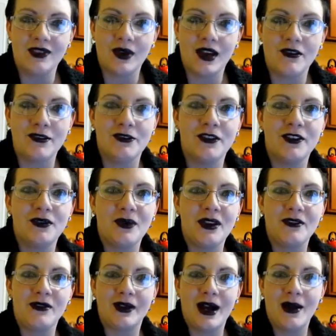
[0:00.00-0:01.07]
so I have a full
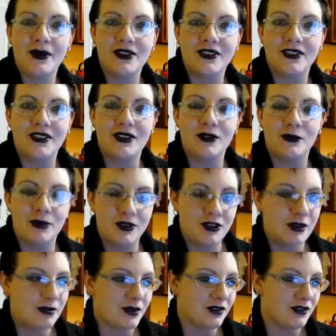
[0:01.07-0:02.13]
24 hours to use
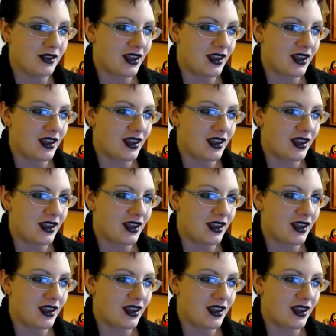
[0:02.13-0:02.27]
bejeepers,